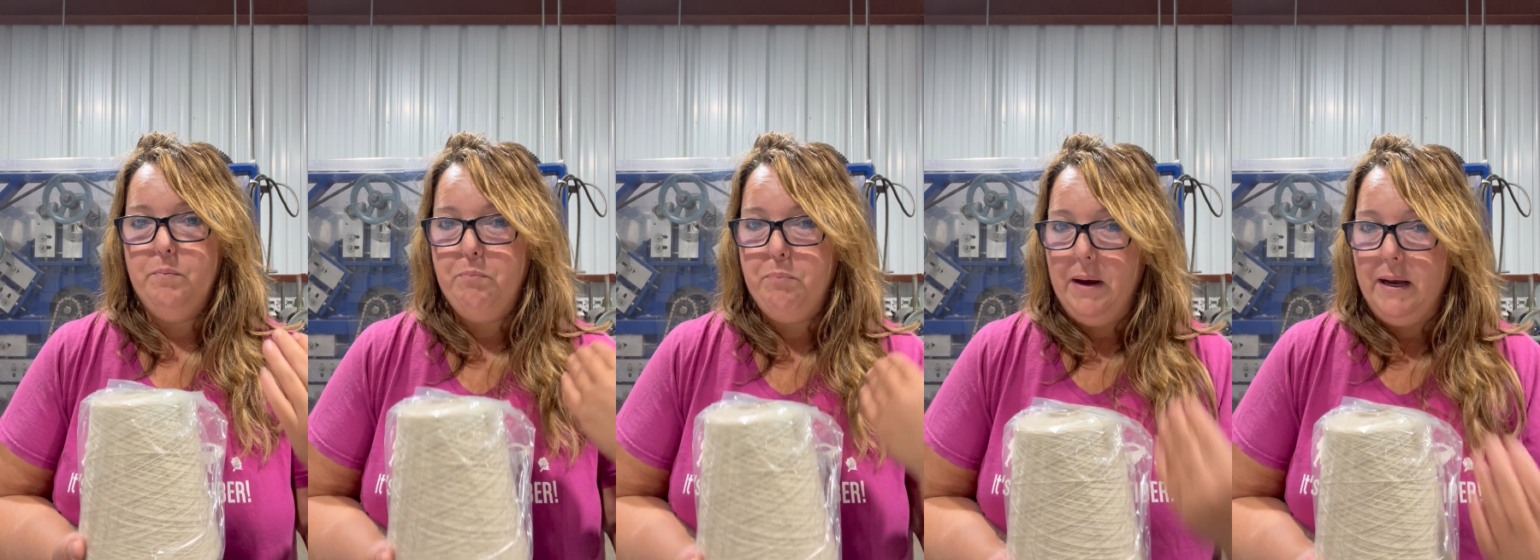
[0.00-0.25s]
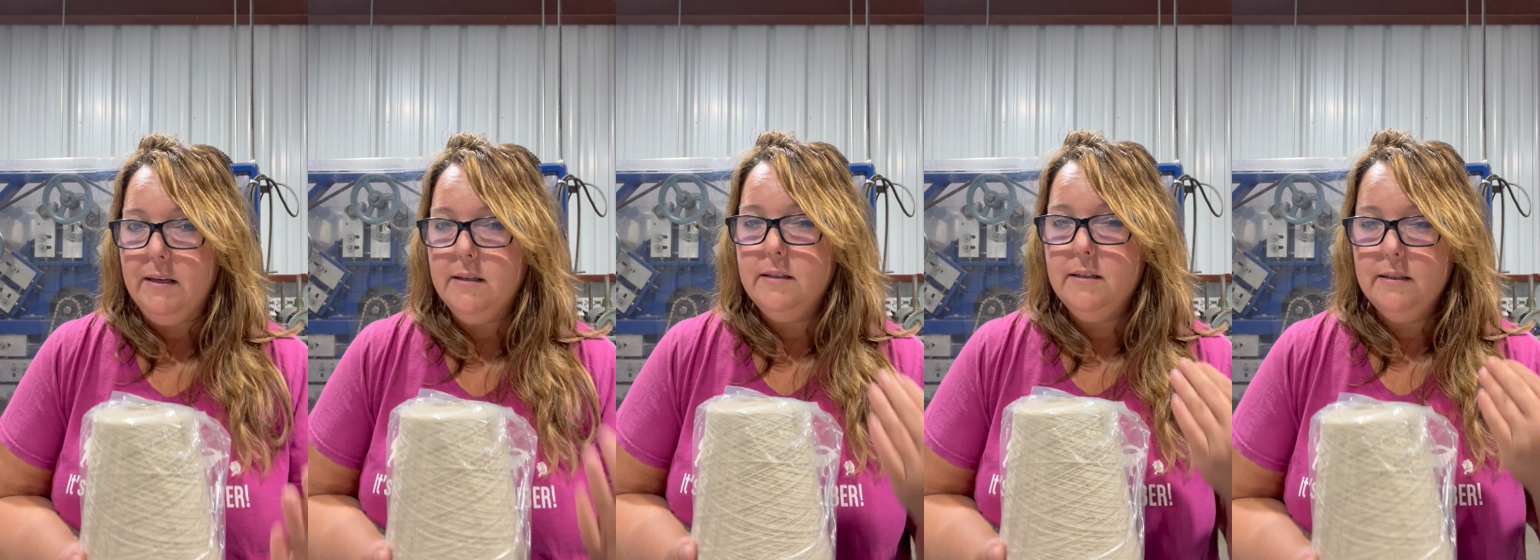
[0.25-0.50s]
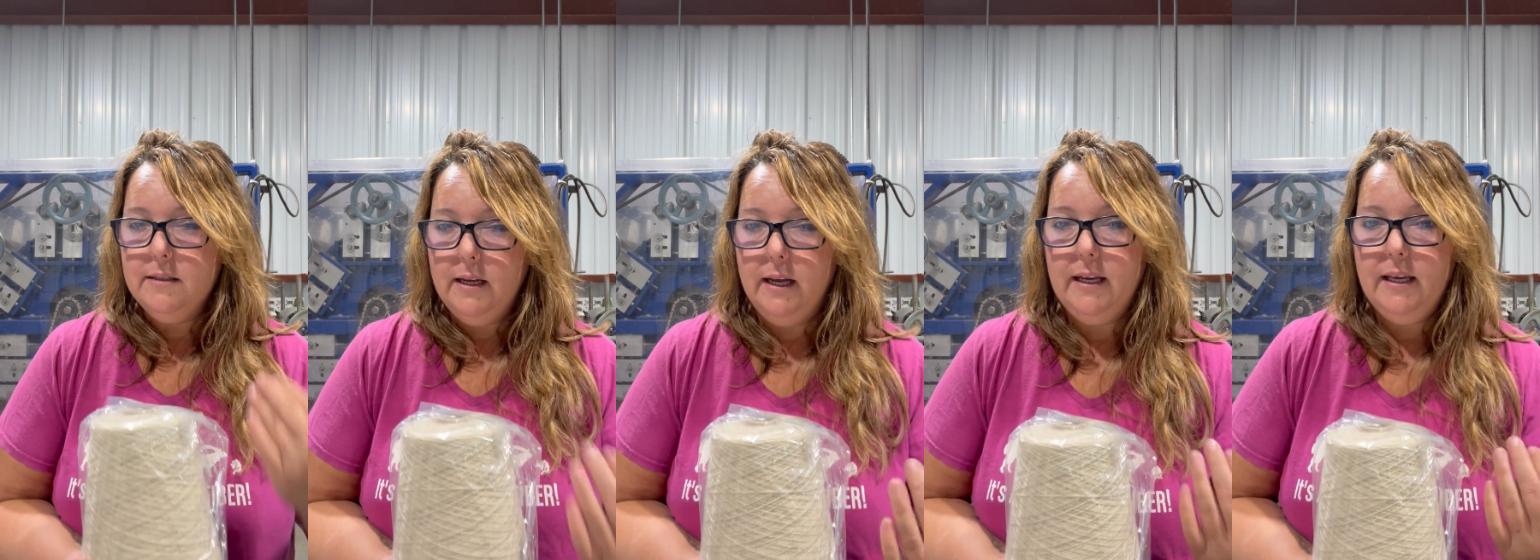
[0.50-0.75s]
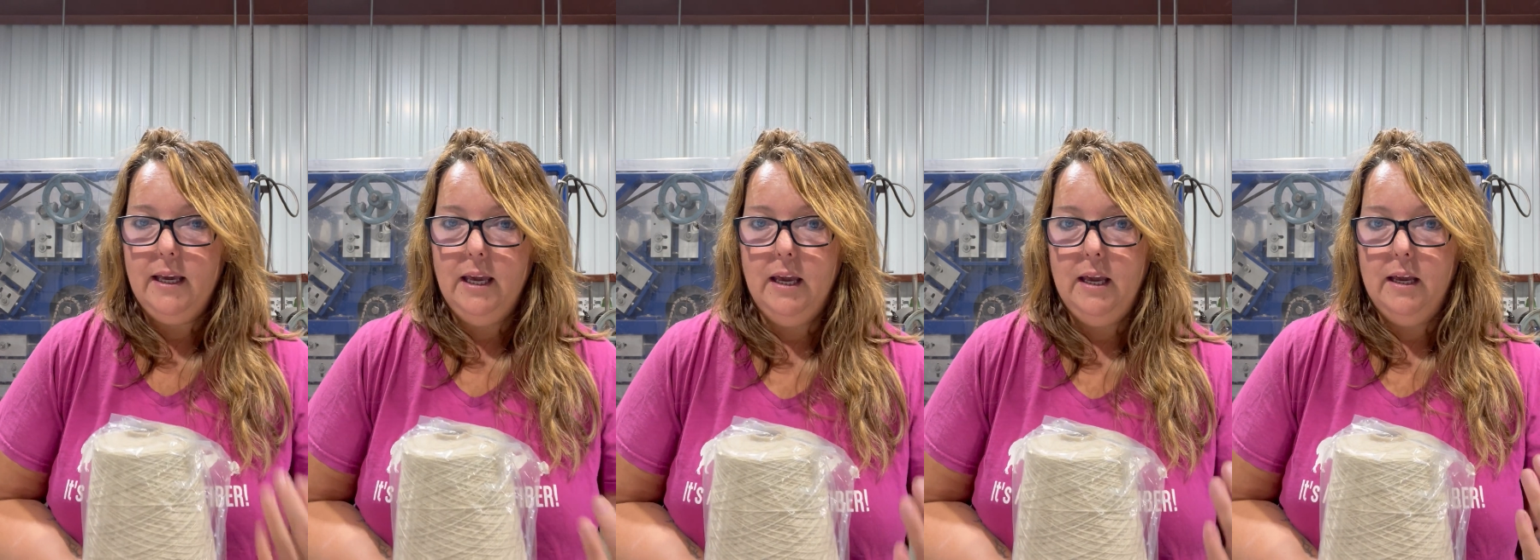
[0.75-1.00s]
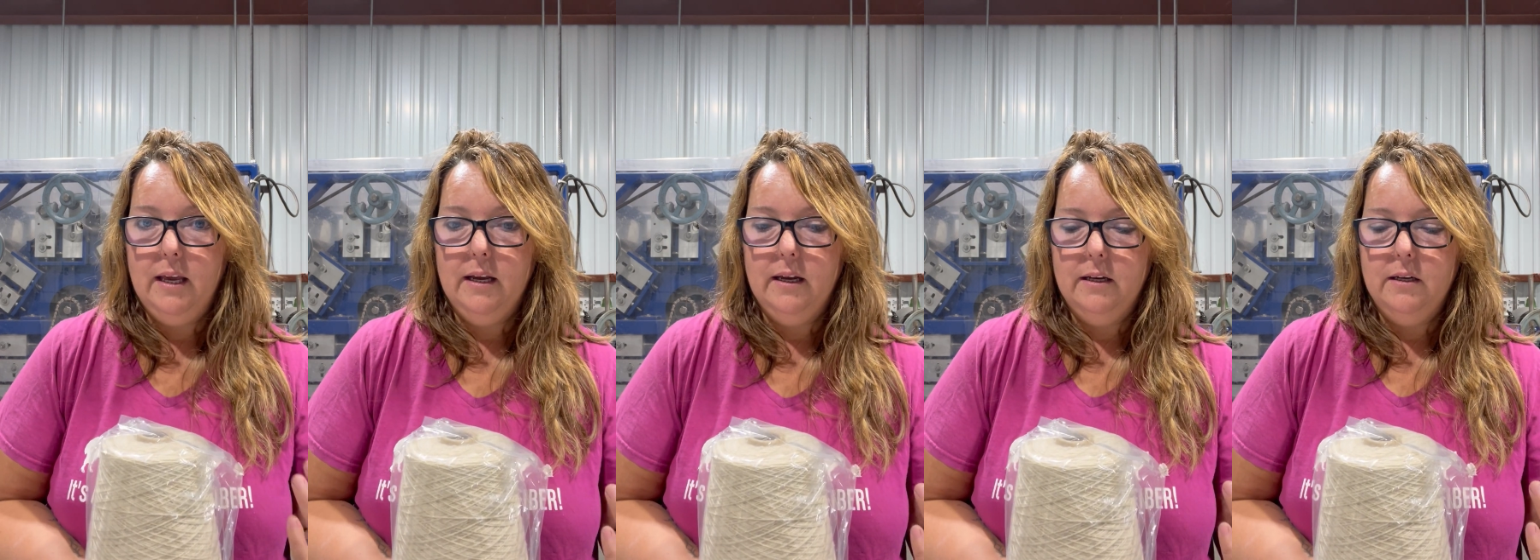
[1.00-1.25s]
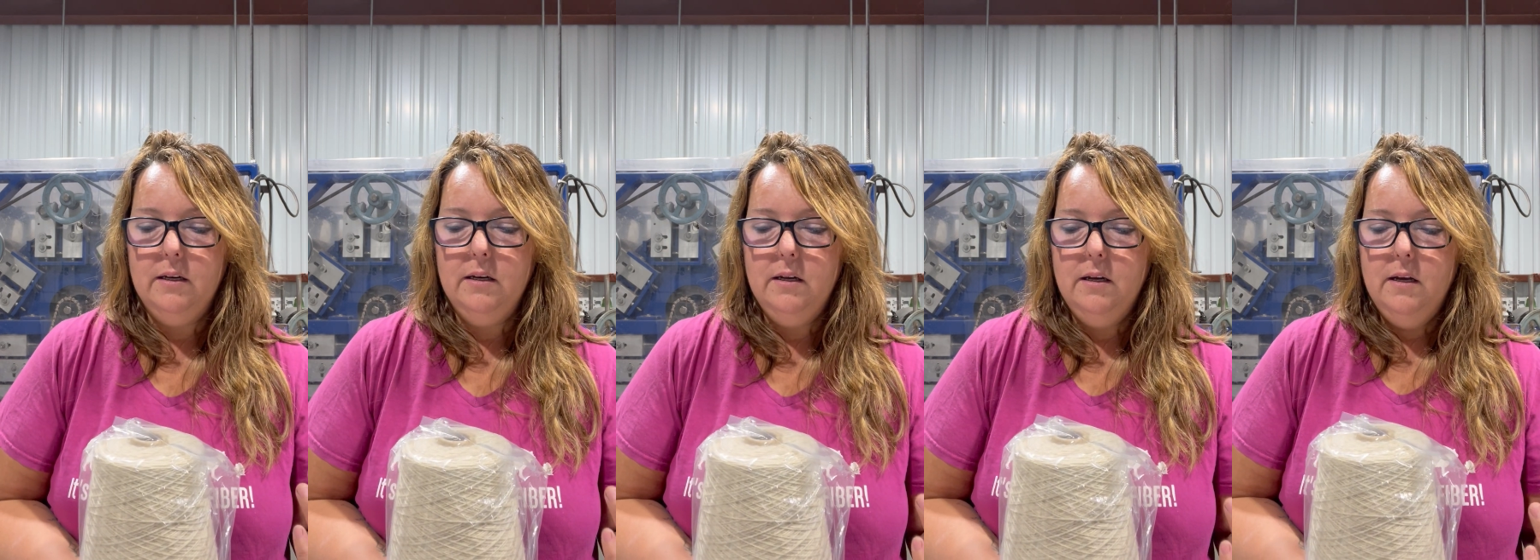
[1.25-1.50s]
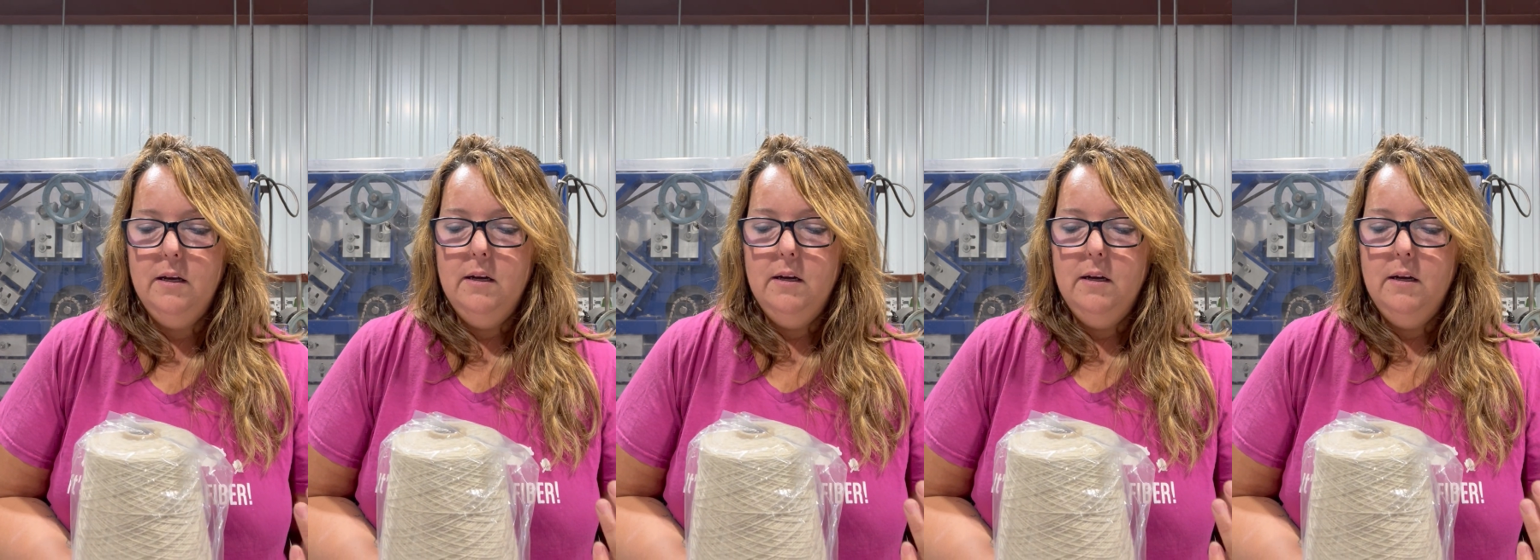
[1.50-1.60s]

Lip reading: best as I can.